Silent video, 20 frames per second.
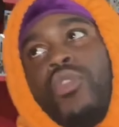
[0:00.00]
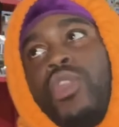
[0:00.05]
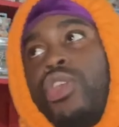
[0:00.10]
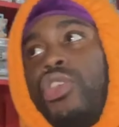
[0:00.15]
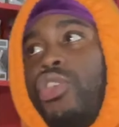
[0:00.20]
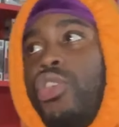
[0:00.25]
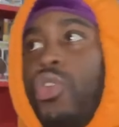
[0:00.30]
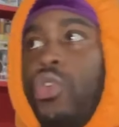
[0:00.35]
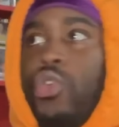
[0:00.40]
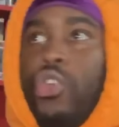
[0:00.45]

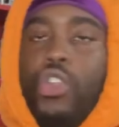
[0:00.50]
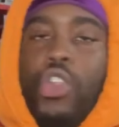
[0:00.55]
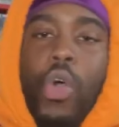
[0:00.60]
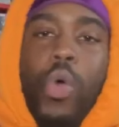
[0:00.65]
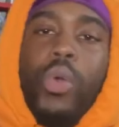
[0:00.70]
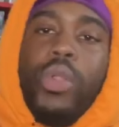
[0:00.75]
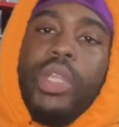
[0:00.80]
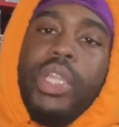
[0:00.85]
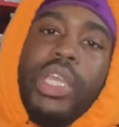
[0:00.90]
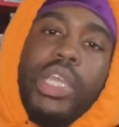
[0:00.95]
You
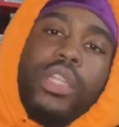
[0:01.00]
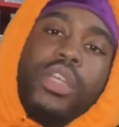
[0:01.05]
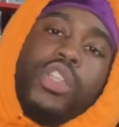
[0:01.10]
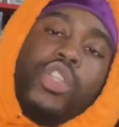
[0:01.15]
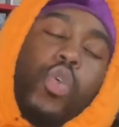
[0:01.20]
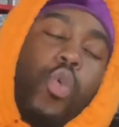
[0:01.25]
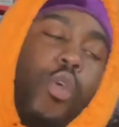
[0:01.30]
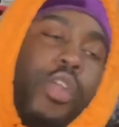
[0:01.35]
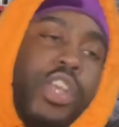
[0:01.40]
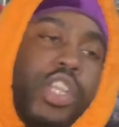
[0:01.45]
don't need a
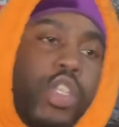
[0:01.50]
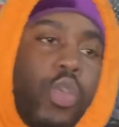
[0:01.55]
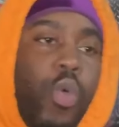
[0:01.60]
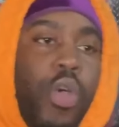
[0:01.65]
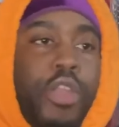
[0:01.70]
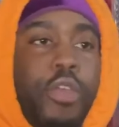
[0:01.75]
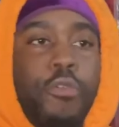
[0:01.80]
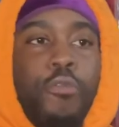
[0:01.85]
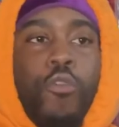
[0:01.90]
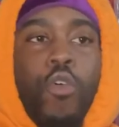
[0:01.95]

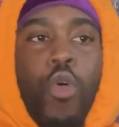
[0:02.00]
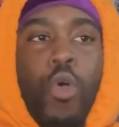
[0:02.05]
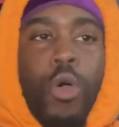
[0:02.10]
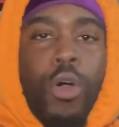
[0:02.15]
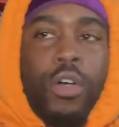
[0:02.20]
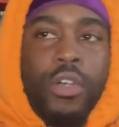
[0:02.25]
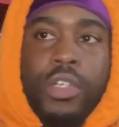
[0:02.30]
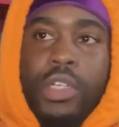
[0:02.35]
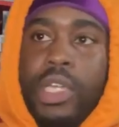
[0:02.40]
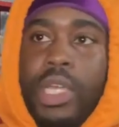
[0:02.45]

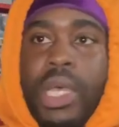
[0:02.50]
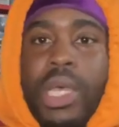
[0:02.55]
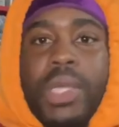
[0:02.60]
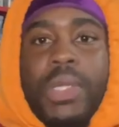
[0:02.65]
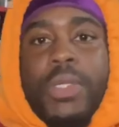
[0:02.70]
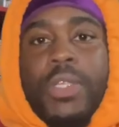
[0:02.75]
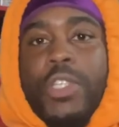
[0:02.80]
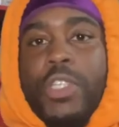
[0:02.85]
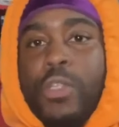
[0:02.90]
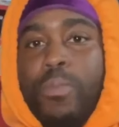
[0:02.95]
2024
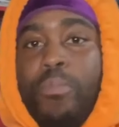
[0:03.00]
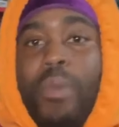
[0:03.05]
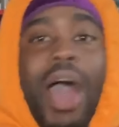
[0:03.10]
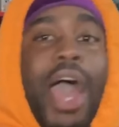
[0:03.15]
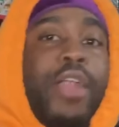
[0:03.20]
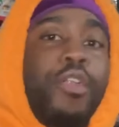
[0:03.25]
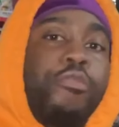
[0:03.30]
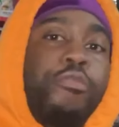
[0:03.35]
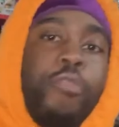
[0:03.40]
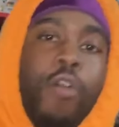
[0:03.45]

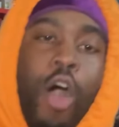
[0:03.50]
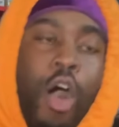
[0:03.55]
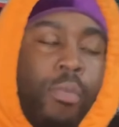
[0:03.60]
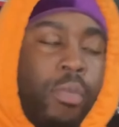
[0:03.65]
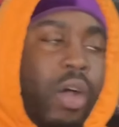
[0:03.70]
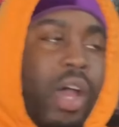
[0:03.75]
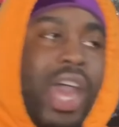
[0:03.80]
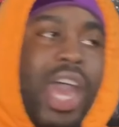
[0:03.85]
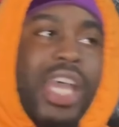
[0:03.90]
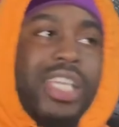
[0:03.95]
Spider
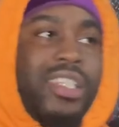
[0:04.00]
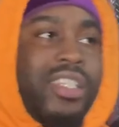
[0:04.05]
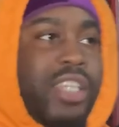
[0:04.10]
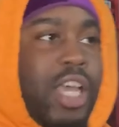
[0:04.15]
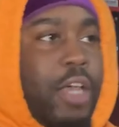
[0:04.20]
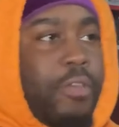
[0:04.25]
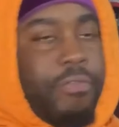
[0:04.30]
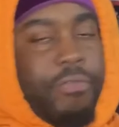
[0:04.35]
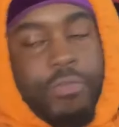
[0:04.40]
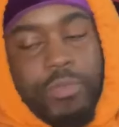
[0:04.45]
Farmer
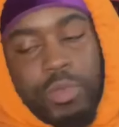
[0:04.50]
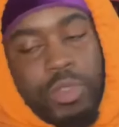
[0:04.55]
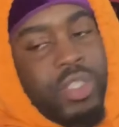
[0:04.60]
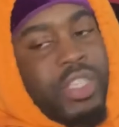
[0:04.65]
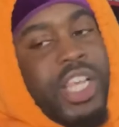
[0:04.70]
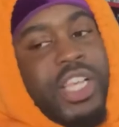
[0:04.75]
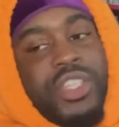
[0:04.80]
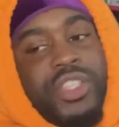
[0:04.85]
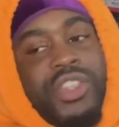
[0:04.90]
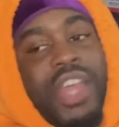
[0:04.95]
SF
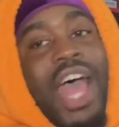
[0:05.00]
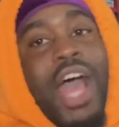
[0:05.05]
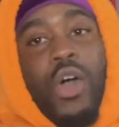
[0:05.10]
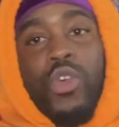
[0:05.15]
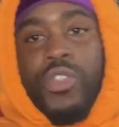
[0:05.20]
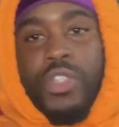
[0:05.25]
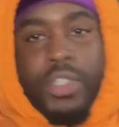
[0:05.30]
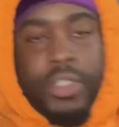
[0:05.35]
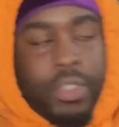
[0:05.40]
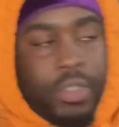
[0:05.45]

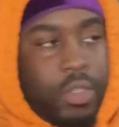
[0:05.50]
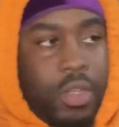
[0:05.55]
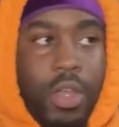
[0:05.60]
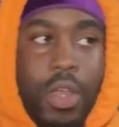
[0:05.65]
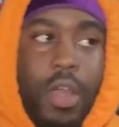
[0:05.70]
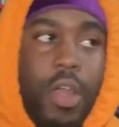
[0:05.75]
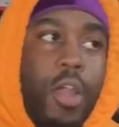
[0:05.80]
6000.